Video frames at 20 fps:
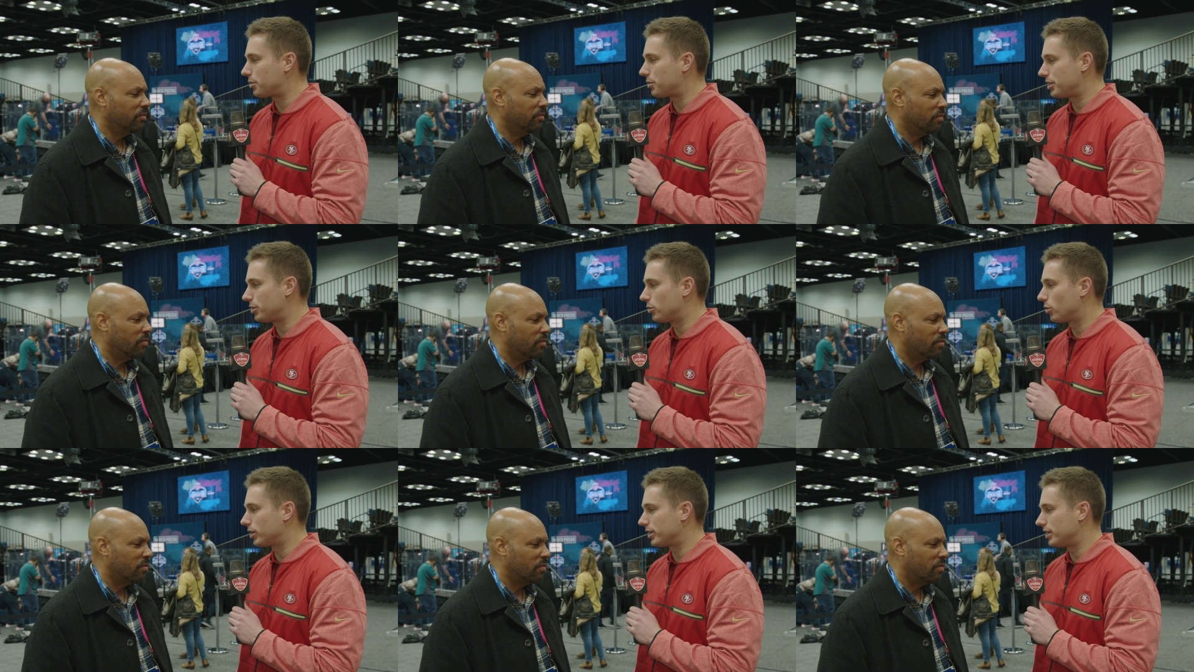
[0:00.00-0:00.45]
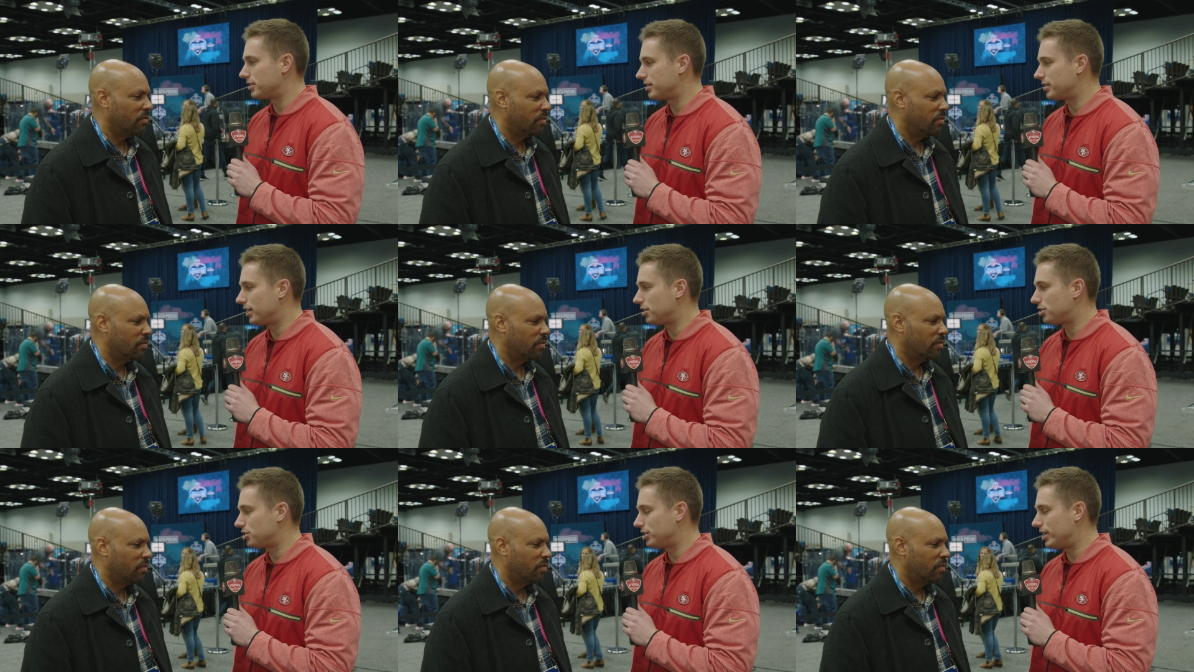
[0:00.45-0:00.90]
Speaker 1: where the
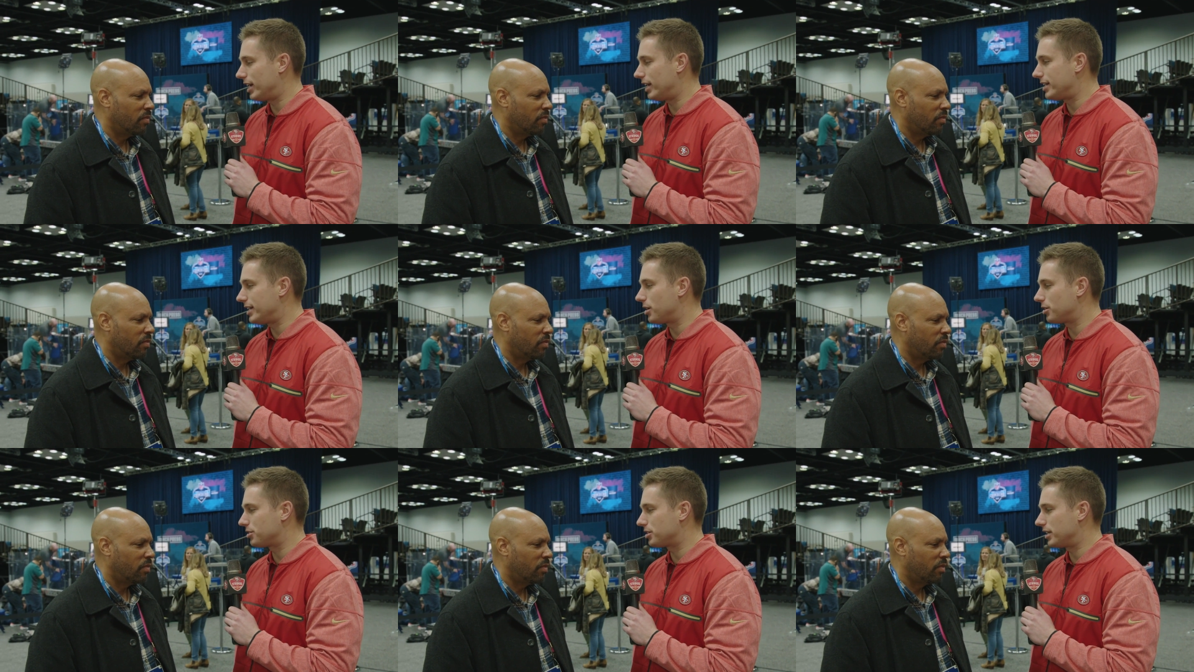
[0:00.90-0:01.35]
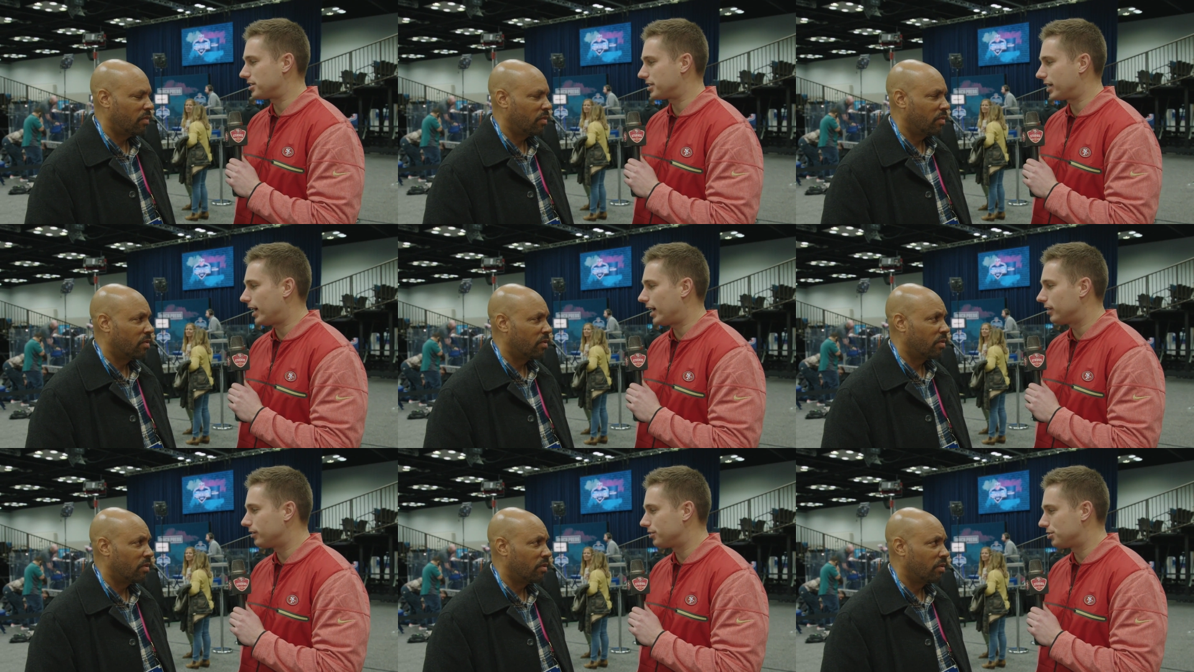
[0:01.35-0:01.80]
organization at now, as, as
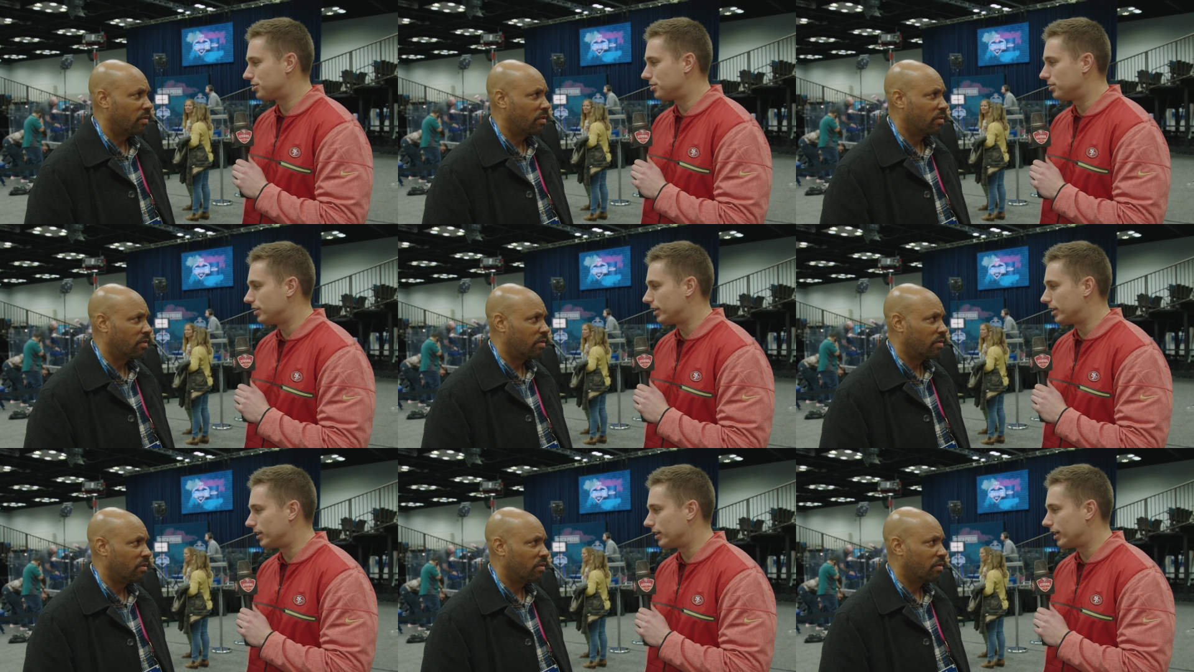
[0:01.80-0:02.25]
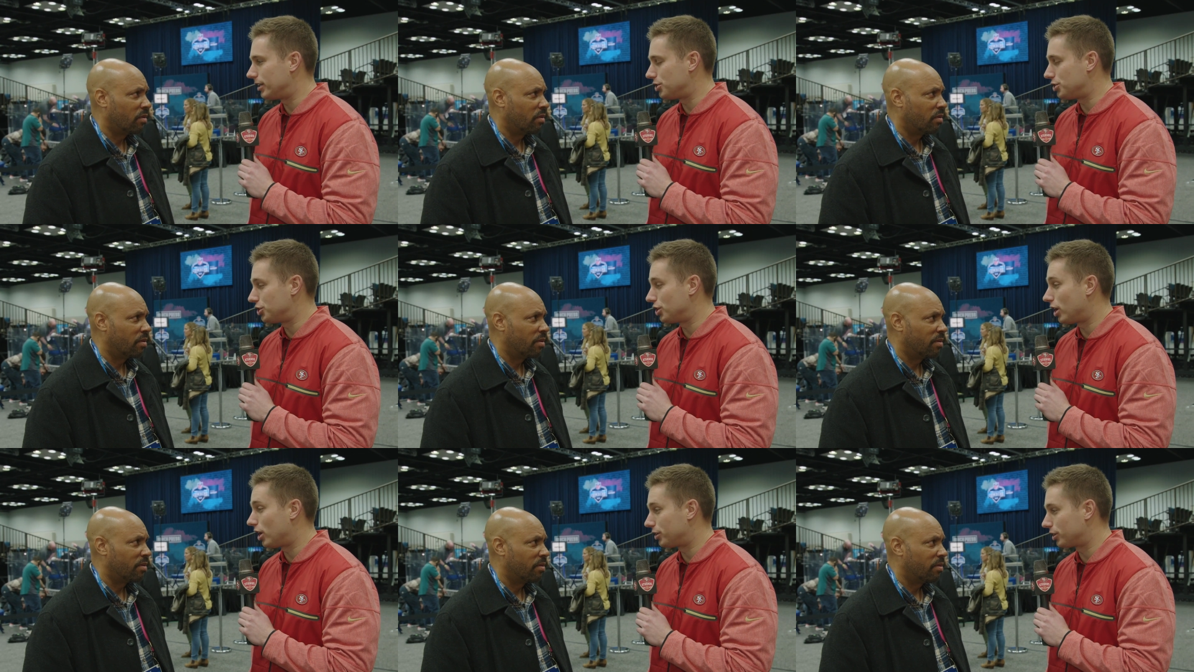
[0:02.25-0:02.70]
Kyle uh, and
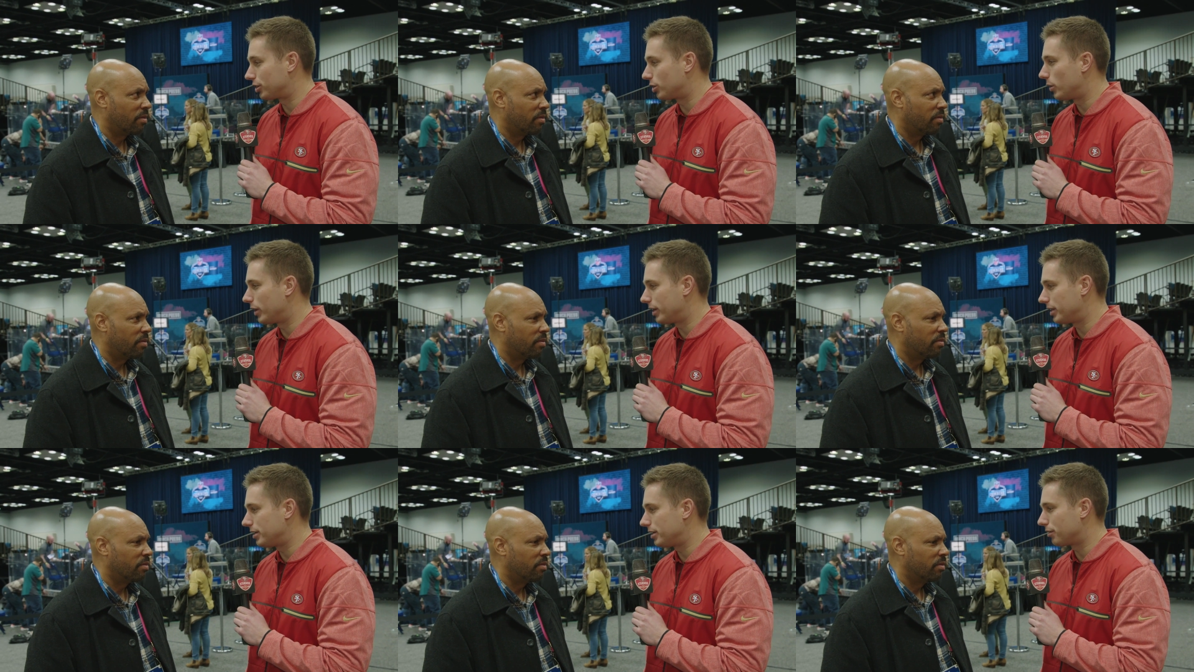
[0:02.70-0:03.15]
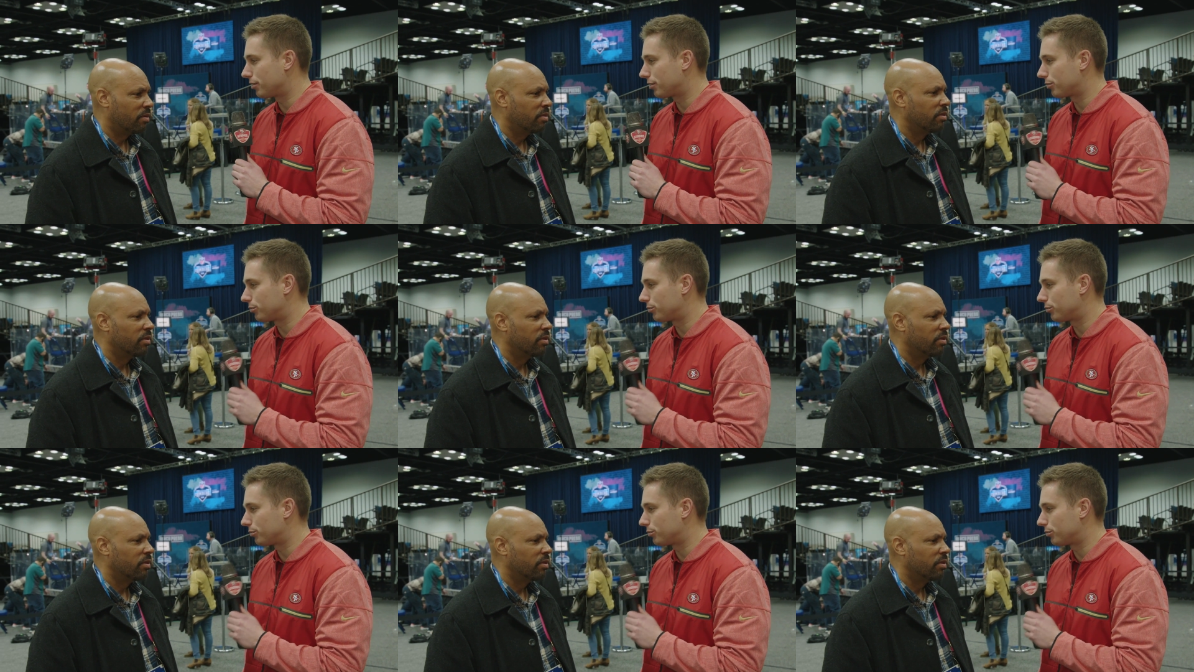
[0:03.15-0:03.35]
John are going into year